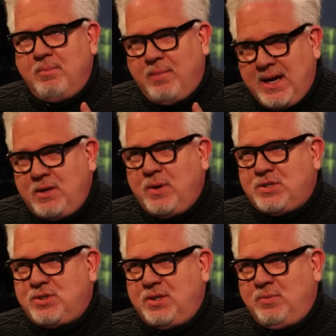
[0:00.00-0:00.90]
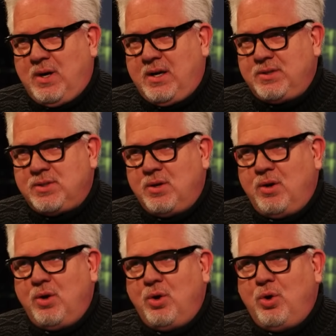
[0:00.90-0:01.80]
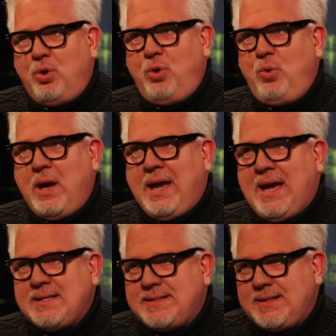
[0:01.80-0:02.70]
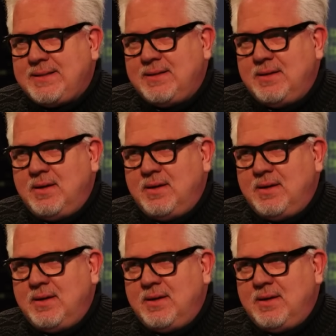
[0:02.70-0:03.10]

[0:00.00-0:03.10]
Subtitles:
My question was, who has it?